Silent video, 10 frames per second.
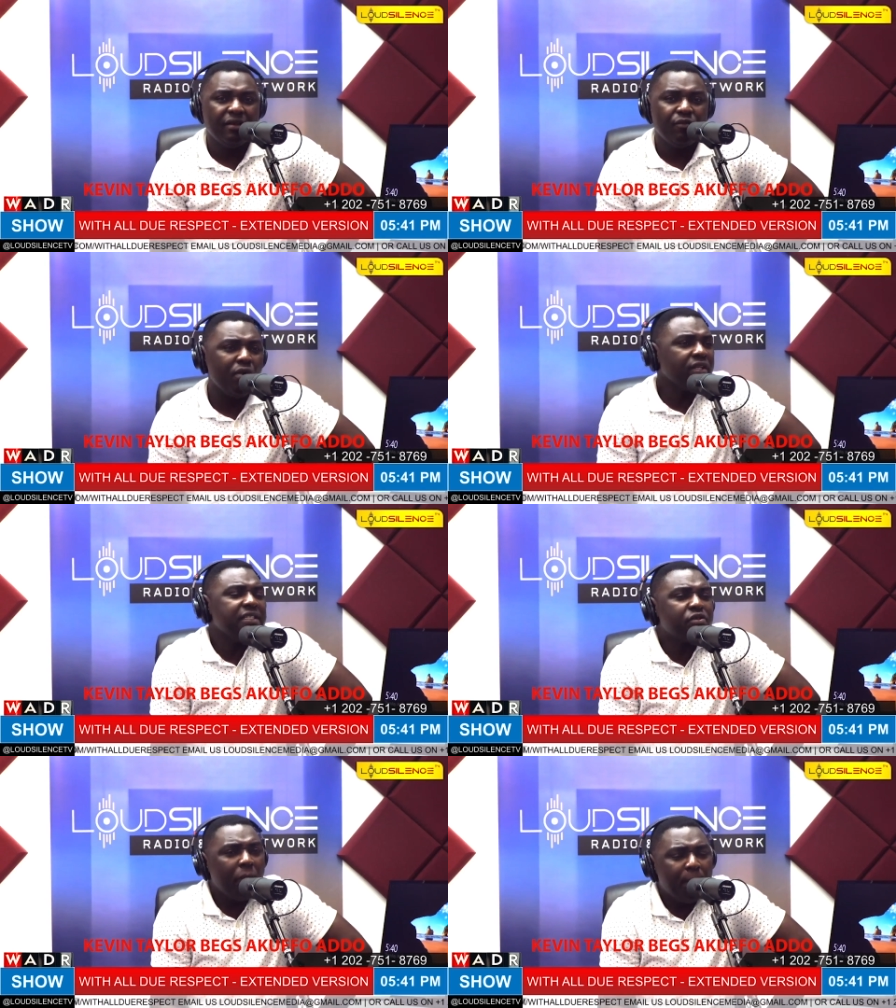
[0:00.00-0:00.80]
What
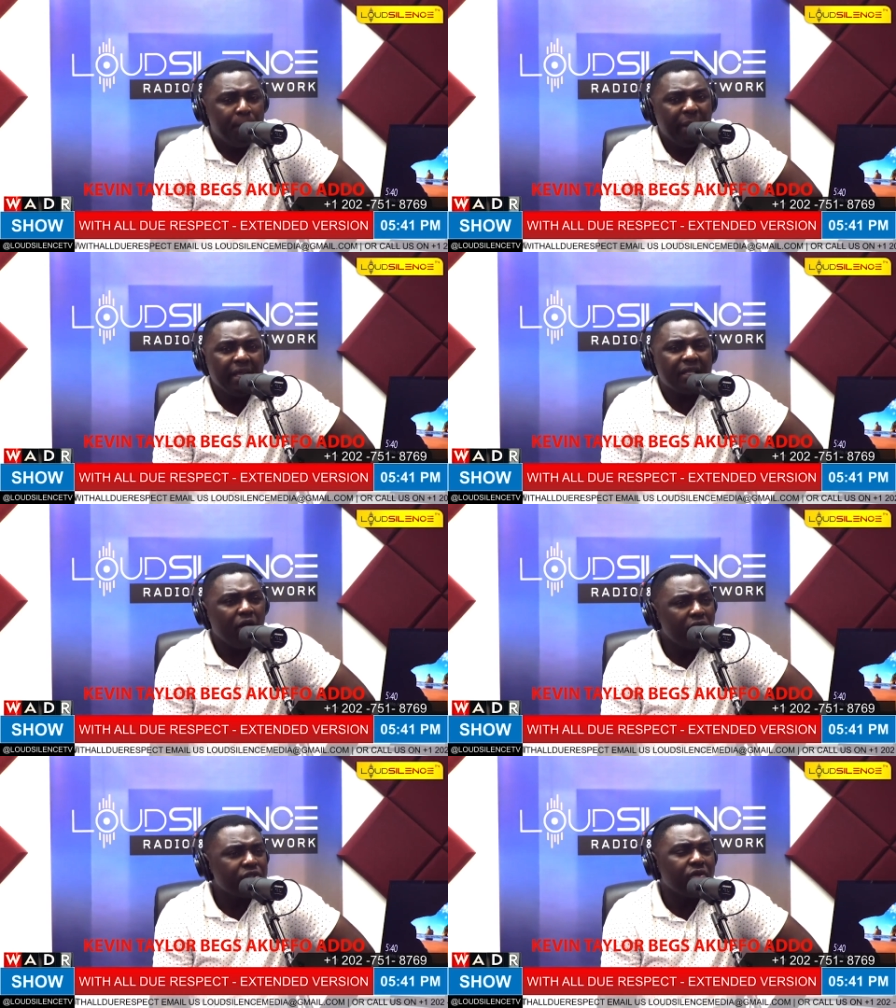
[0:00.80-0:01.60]
is so big
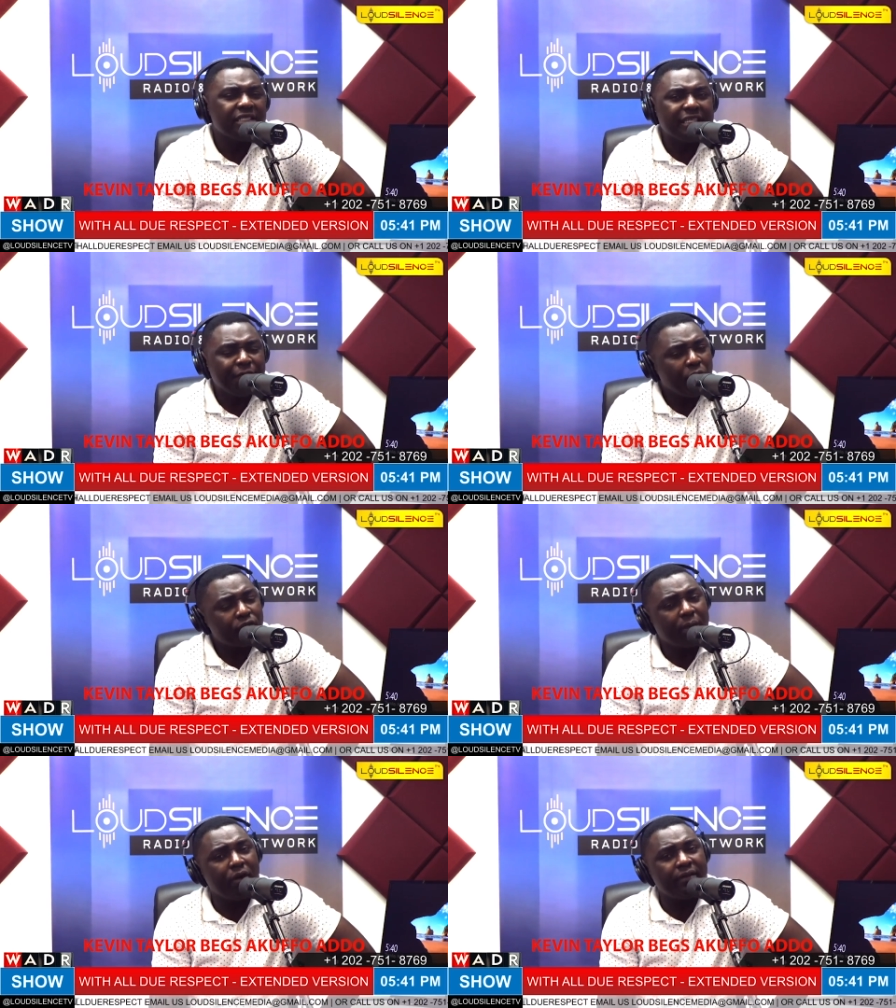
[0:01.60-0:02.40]
or so
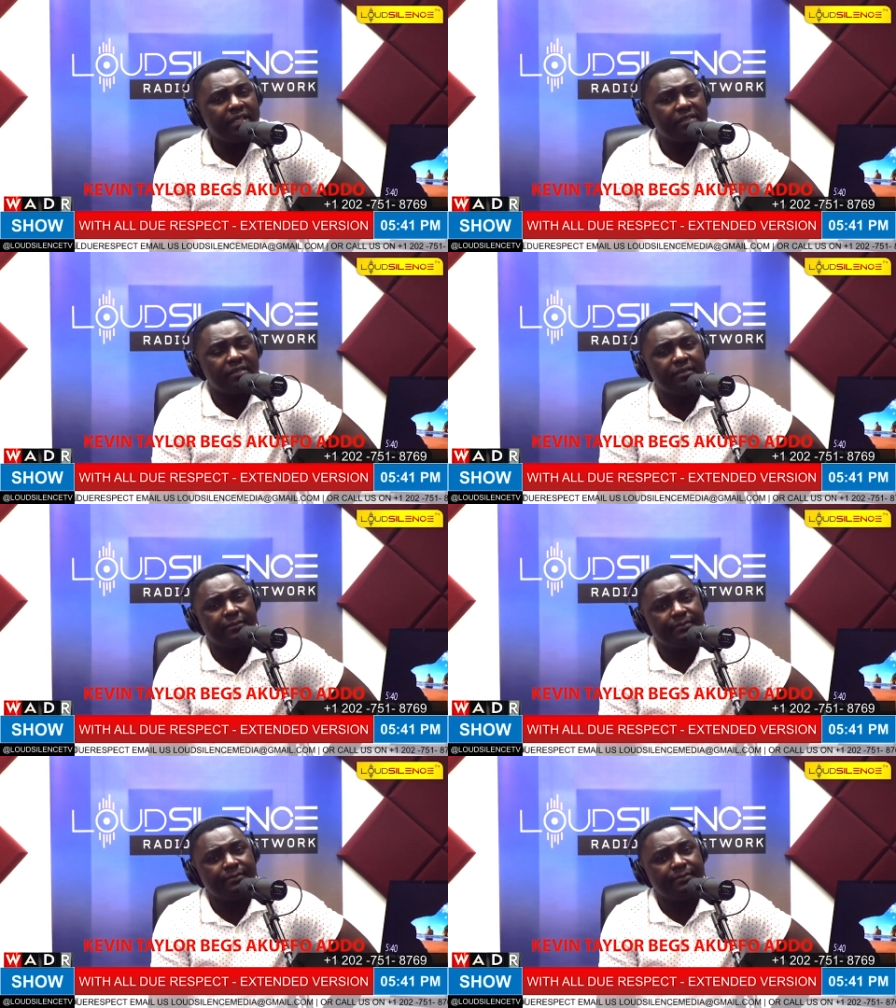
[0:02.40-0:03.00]
difficult about this?